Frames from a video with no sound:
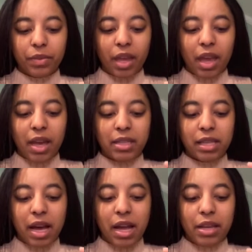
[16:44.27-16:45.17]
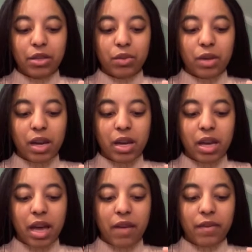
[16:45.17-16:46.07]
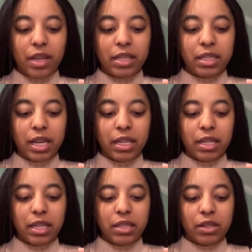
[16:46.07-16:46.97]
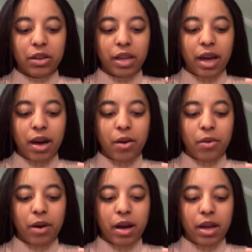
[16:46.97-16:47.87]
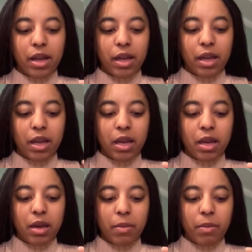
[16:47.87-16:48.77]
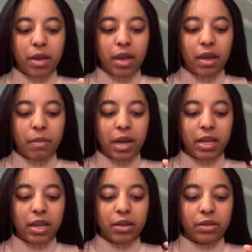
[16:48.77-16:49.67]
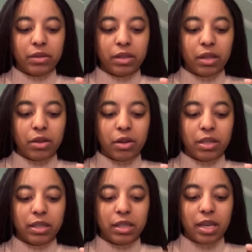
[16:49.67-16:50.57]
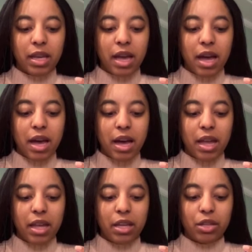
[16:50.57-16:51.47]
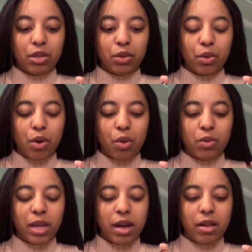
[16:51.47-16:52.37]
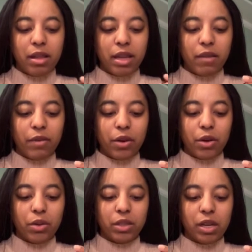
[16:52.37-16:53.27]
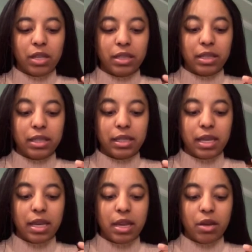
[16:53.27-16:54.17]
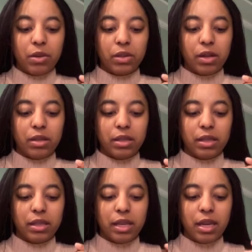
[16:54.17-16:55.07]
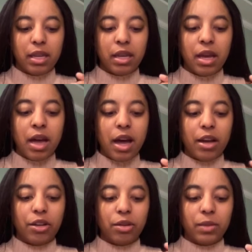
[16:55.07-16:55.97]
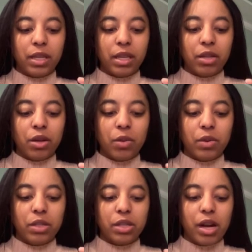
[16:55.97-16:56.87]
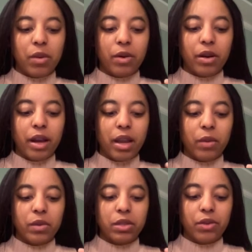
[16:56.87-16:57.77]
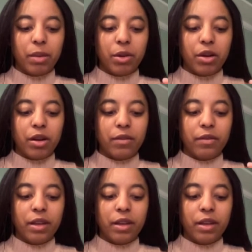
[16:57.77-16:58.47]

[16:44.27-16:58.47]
And I do not have any techniques on how I paint my nails, and honestly, I do the whole nail, and if it goes onto the skin, it goes onto the skin. I normally then go in the shower and I would scrape it off.